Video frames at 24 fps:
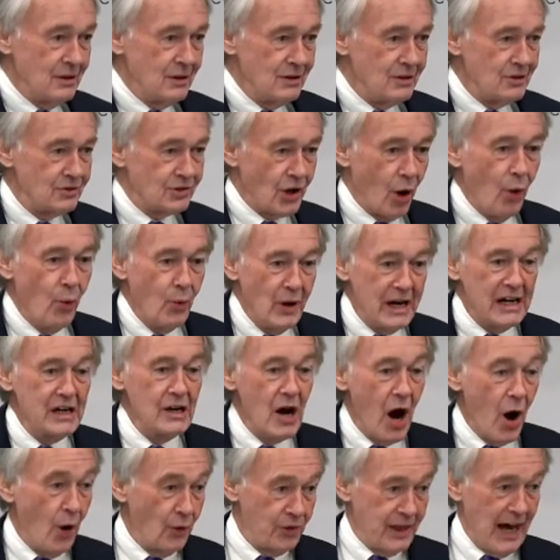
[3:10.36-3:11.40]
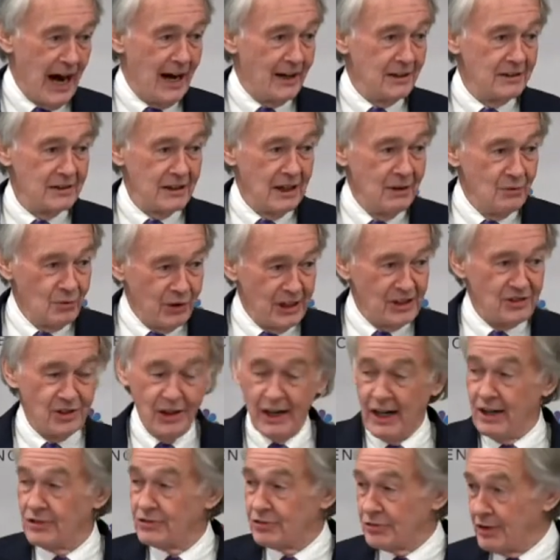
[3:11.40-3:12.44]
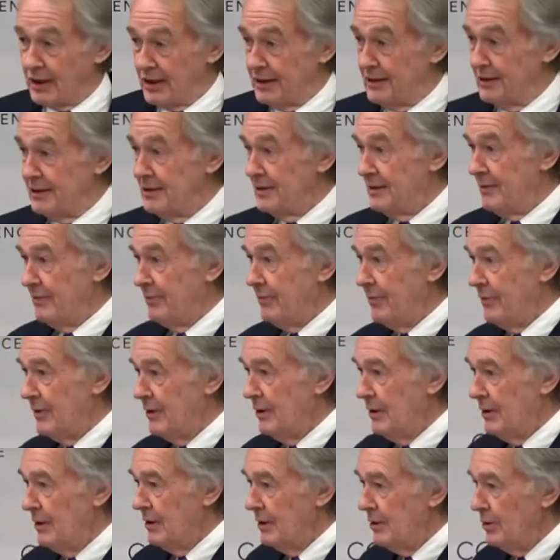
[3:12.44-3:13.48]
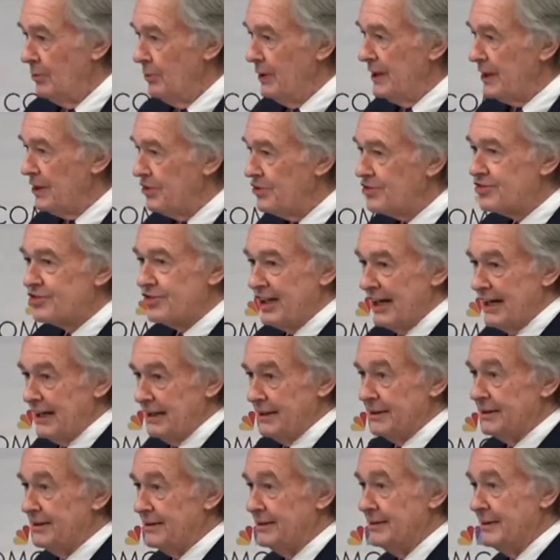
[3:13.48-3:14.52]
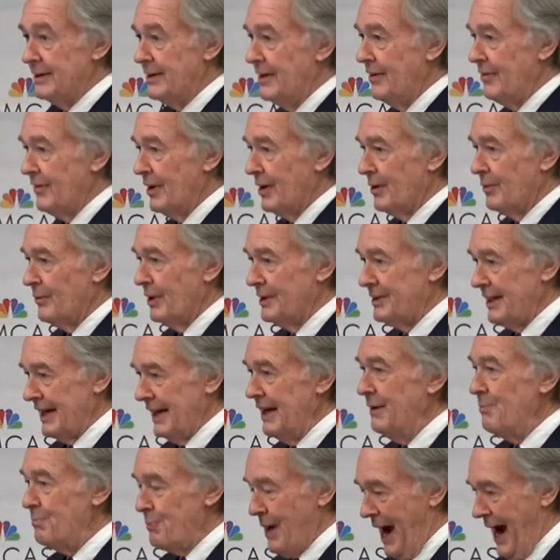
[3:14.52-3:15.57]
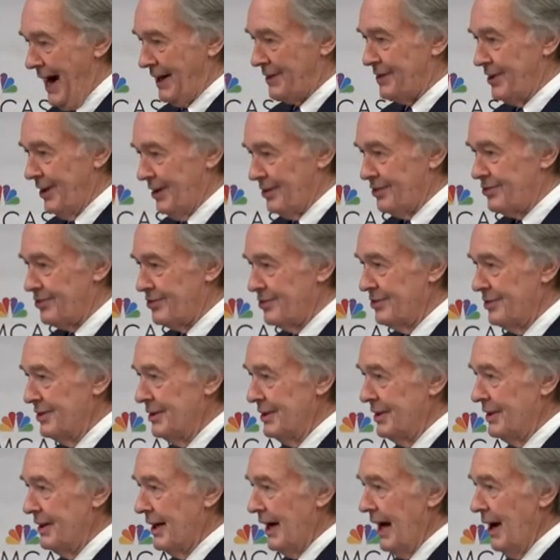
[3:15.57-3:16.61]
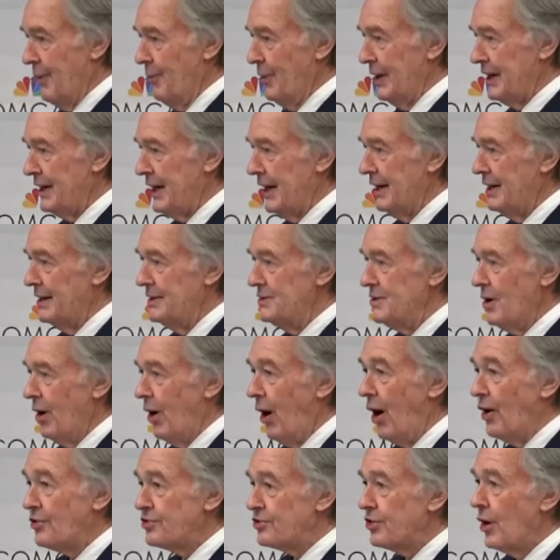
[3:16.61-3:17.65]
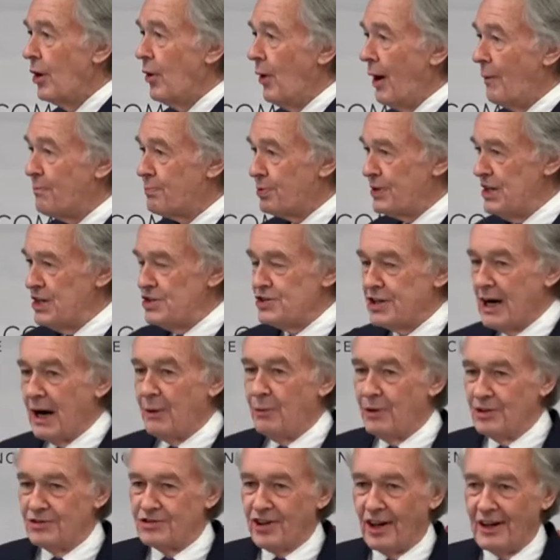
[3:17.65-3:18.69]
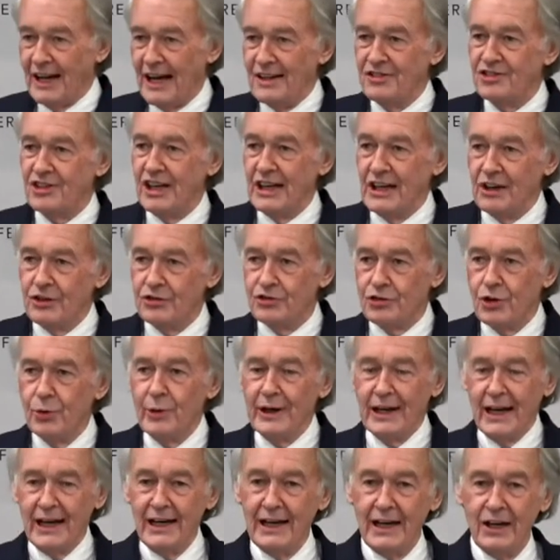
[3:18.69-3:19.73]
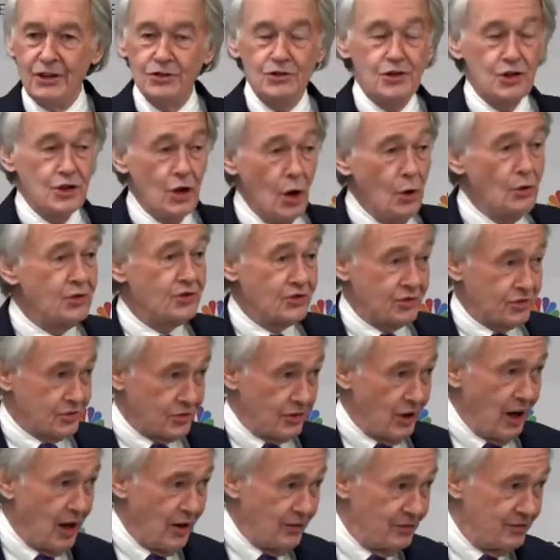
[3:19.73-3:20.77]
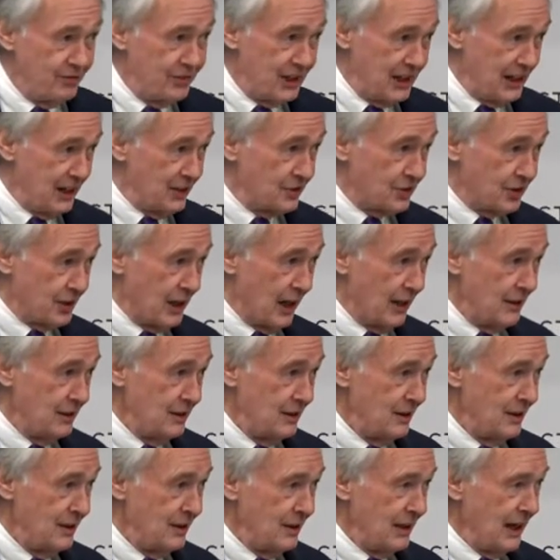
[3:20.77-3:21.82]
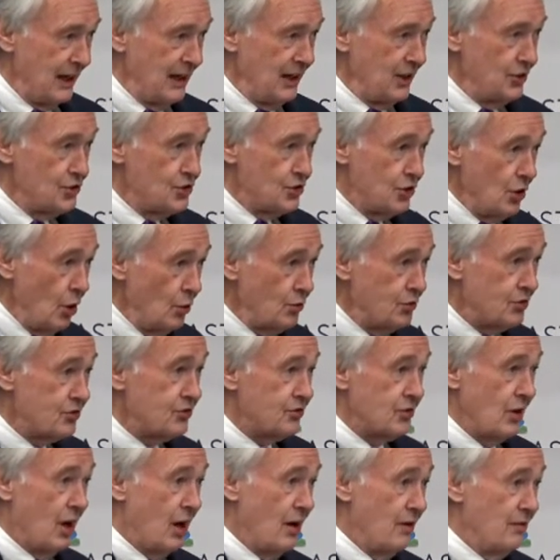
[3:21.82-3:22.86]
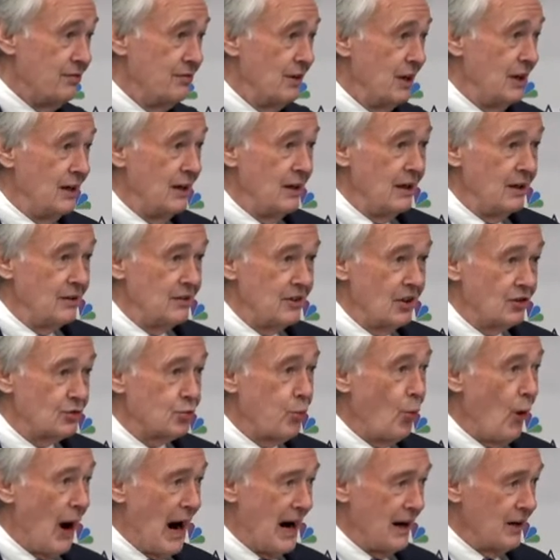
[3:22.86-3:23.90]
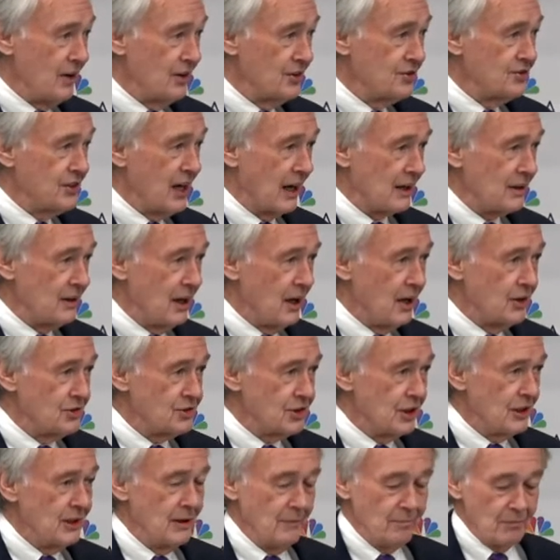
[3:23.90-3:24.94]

So we know that in recent history. We can see what the impact is. And we can also appreciate what Zelensky is doing in his use of the internet, in his use of this wireless technology.